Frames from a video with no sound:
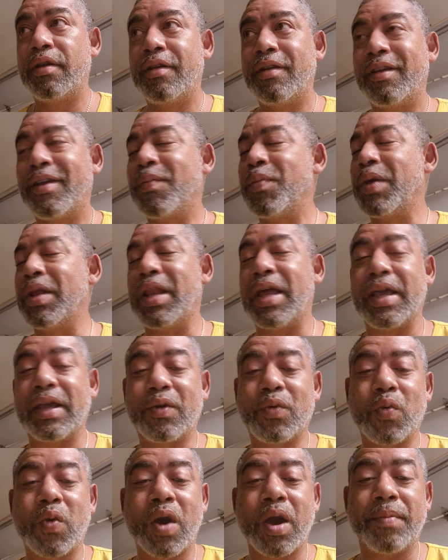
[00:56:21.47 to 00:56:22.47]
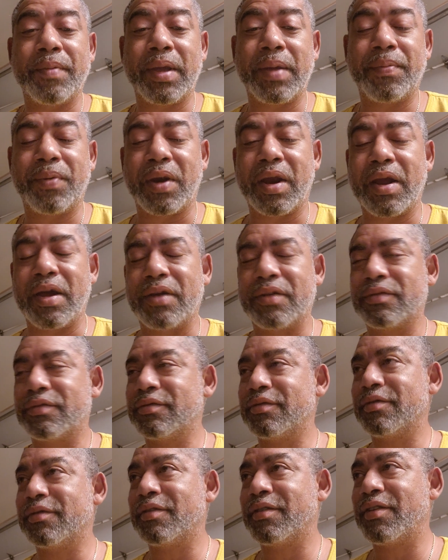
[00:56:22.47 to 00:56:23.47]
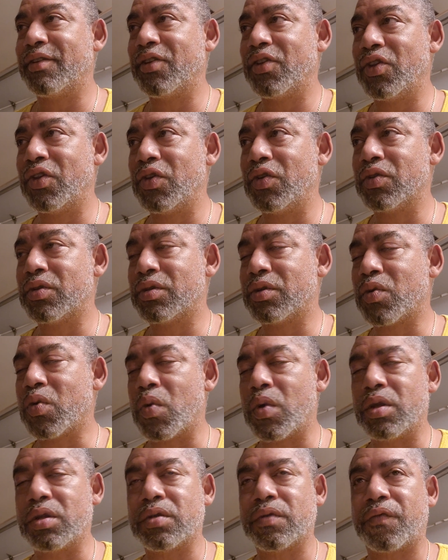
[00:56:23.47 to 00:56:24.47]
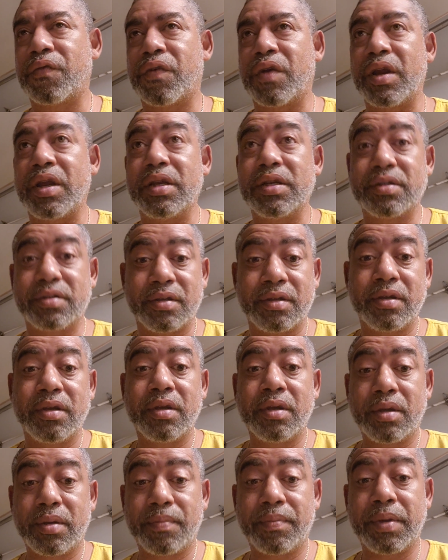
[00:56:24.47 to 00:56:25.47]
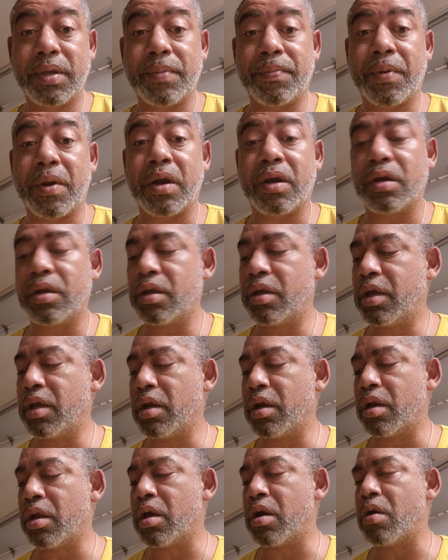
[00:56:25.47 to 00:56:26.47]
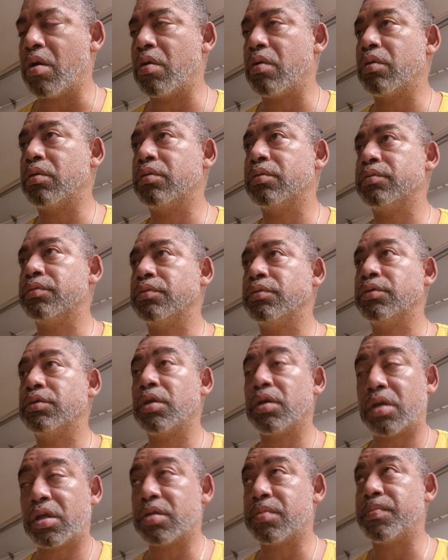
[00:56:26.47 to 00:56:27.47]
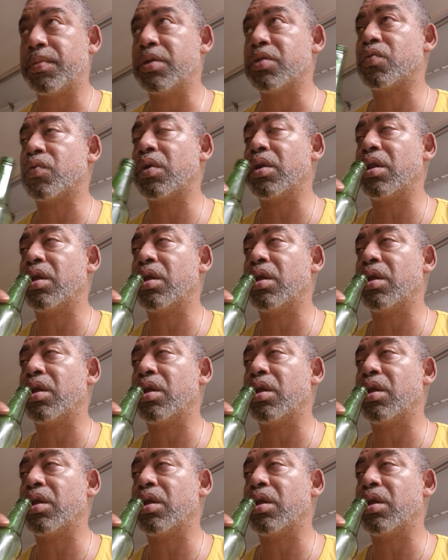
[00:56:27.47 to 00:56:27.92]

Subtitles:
you can be like Kwame Brown, use coins the phrase, be a part of the get along, because misery